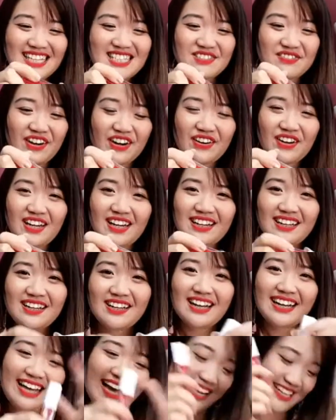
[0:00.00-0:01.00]
that's very,
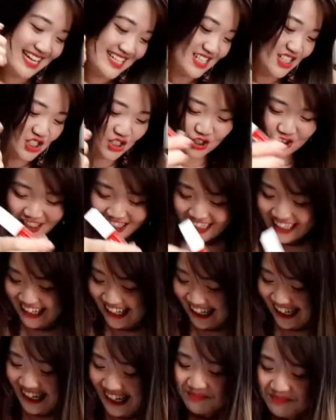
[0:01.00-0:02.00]
yeah, that's a joke.
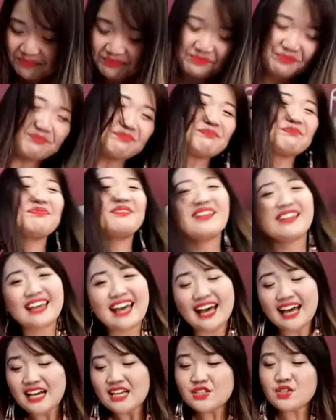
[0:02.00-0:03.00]

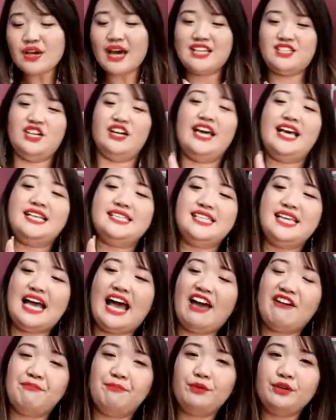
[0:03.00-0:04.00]
yeah, so as you can see, I
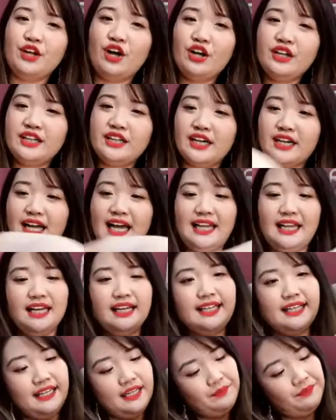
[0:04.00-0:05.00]
have put on the
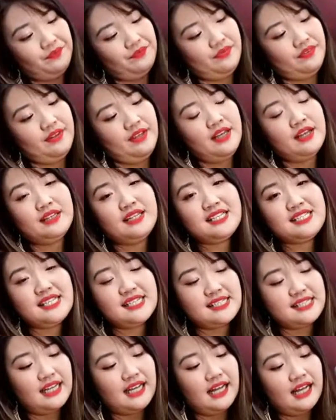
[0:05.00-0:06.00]
color here. This
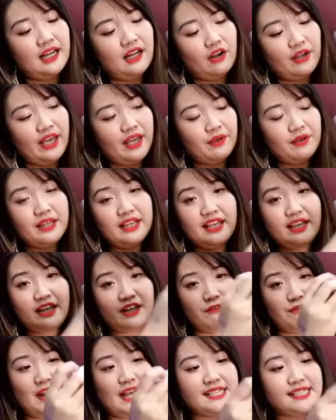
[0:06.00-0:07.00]
is the, okay,
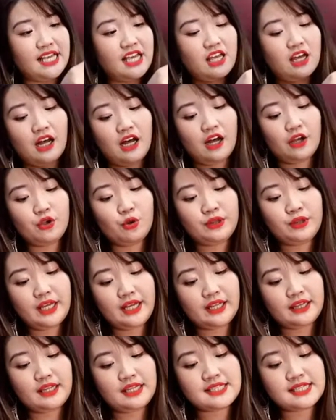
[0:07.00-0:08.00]
if let's say, oh, you
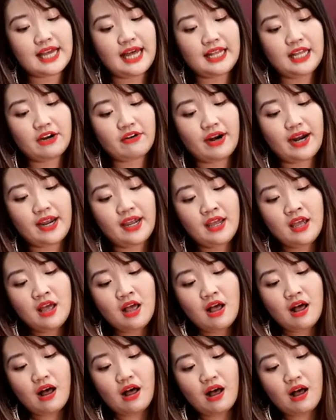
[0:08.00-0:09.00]
take this color, right?
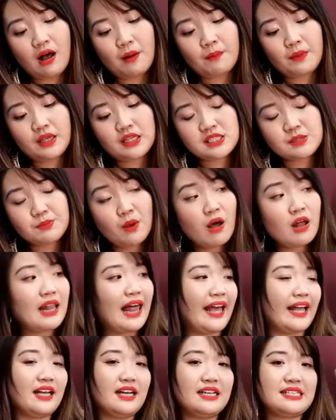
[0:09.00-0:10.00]
Um, it's more
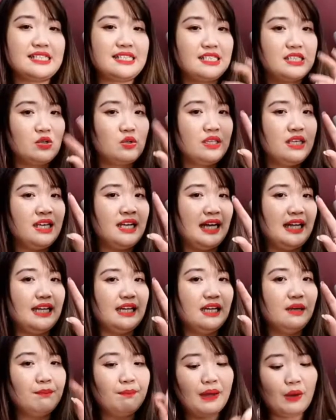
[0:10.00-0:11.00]
like a silky
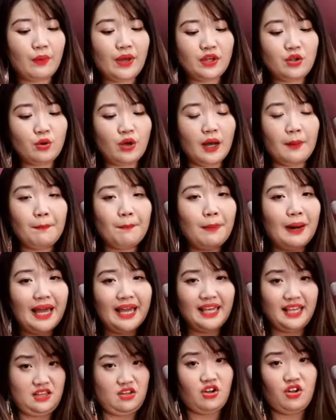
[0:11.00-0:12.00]
color, but when you
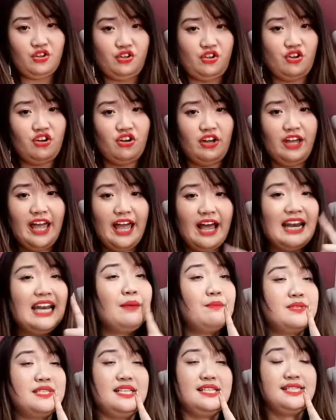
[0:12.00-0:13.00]
apply it on your
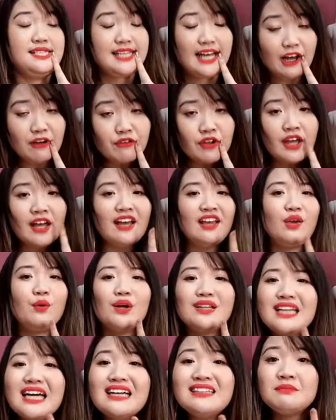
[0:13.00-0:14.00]
lips itself, it
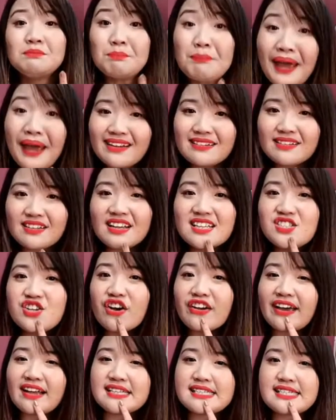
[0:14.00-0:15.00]
will turn matte. As
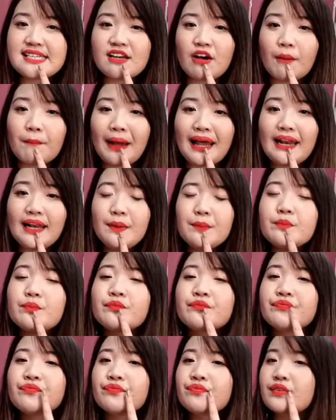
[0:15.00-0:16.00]
you can see on my lip,
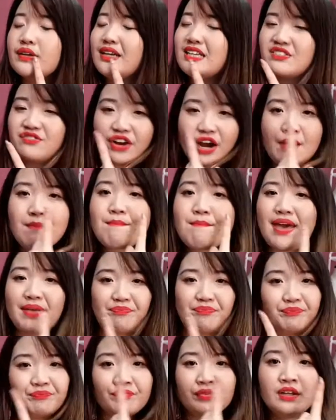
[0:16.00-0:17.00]
it's very
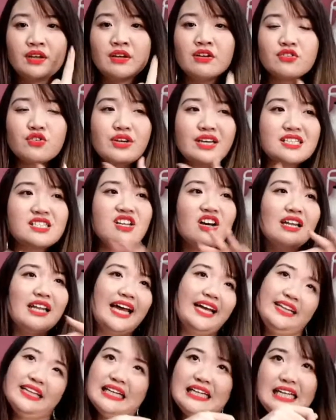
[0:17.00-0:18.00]
matte. So it's not
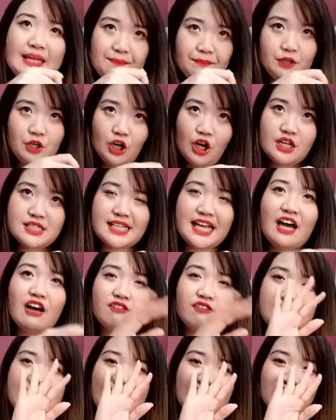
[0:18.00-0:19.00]
like the lip gloss kind
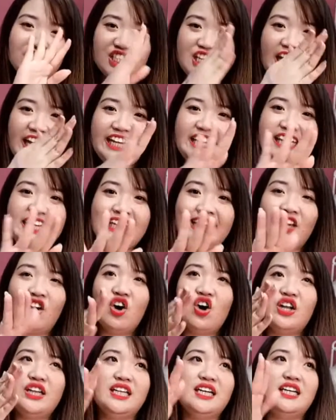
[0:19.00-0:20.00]
of like shiny
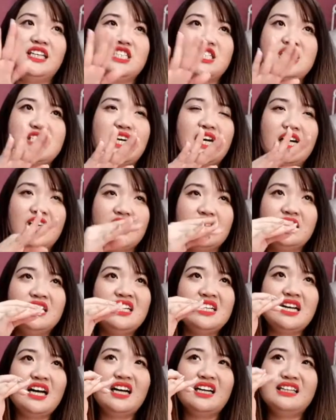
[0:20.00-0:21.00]
or the
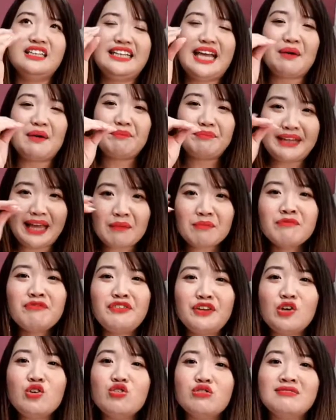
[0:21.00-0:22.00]
uh, uh yum yum
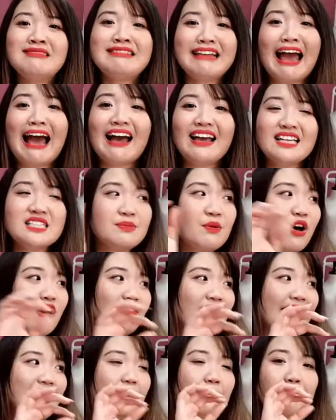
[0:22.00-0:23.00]
feel. Yeah, it's more
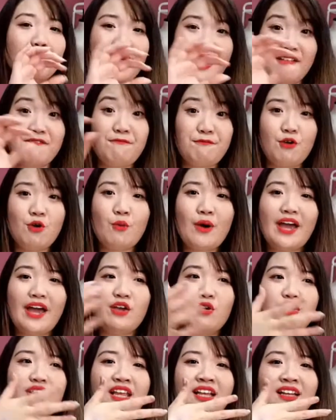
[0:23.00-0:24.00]
like the matte feel where
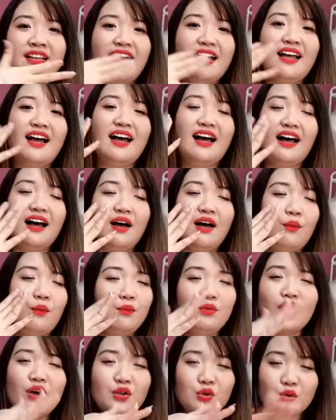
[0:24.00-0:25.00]
you think that uh
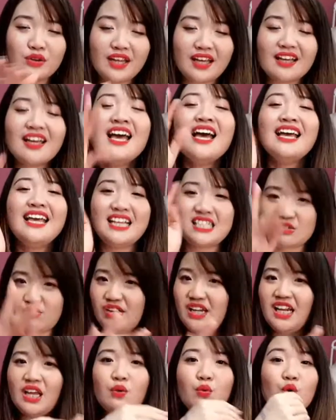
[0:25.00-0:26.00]
not you think it's
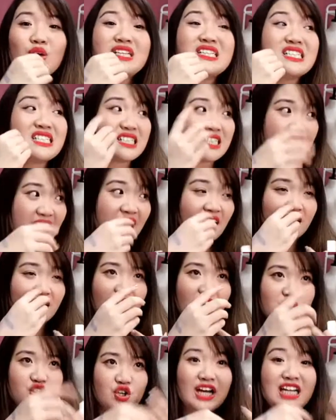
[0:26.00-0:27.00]
really would stain
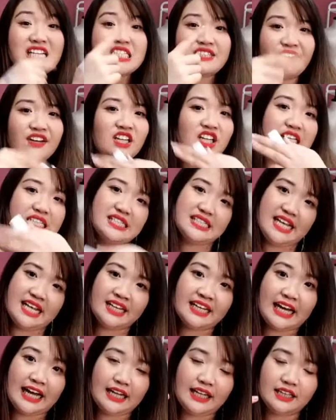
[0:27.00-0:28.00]
uh, transfer the
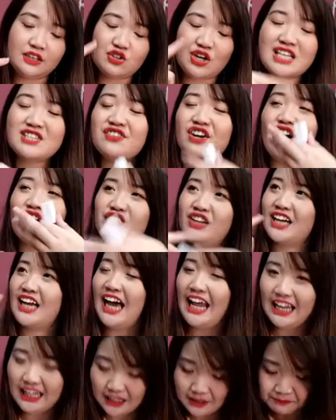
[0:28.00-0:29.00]
stain transfer of the
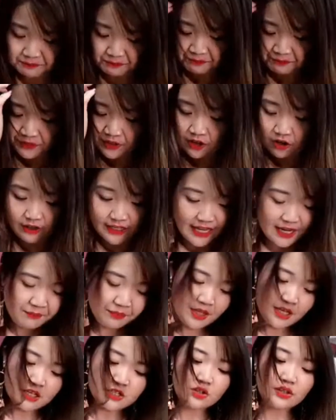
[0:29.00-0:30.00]
color. Okay,
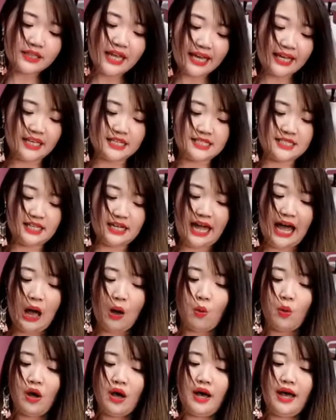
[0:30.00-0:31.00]
so that is the
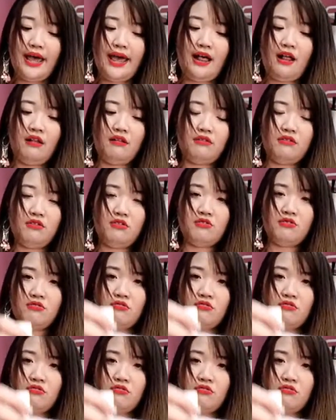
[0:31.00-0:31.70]
our LU